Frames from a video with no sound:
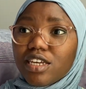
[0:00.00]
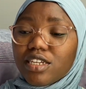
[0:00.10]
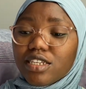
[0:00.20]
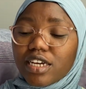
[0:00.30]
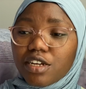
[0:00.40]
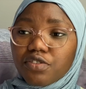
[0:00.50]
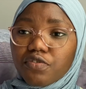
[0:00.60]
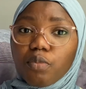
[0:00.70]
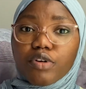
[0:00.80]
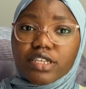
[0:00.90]
the kind of
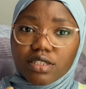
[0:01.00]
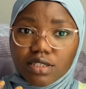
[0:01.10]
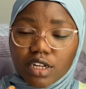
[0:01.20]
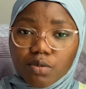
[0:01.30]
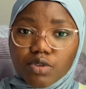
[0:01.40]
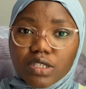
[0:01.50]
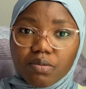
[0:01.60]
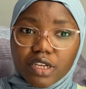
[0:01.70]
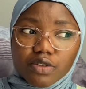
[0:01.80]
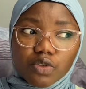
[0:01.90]
policies that are put in
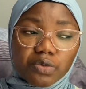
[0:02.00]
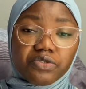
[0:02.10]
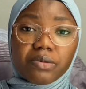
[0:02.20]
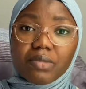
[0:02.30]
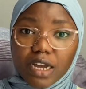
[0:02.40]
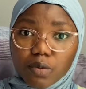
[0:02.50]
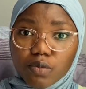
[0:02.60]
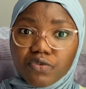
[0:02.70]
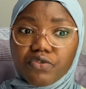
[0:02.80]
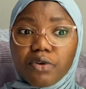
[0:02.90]
place to prevent black people
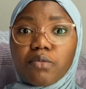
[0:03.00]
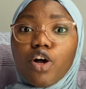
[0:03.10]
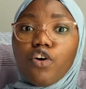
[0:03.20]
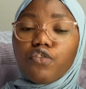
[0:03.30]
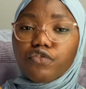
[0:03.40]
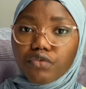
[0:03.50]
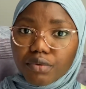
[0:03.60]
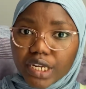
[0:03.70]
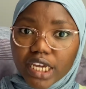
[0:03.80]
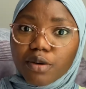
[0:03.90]
from
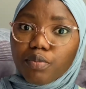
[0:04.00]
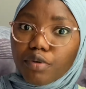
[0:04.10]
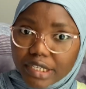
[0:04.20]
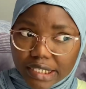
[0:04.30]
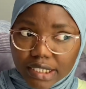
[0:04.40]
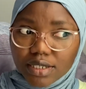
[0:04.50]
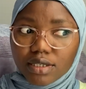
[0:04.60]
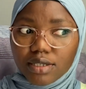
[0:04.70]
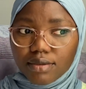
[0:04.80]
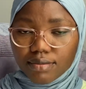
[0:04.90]
fully embodying
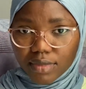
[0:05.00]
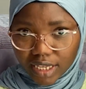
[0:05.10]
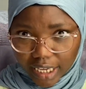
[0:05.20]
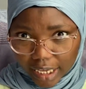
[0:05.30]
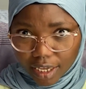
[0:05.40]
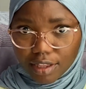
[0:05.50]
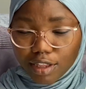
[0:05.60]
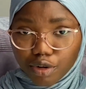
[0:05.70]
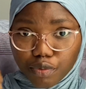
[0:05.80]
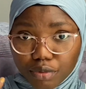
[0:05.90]
the hair
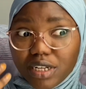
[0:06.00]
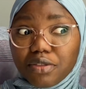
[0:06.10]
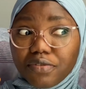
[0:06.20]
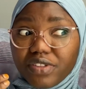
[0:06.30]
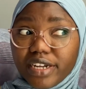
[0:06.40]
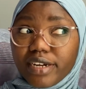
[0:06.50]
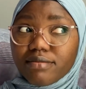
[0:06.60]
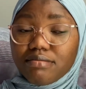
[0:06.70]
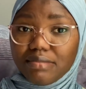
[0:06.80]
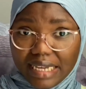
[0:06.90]
that grows out of their
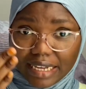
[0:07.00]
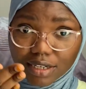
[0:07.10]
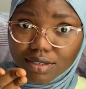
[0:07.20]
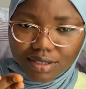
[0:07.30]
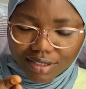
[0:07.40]
heads.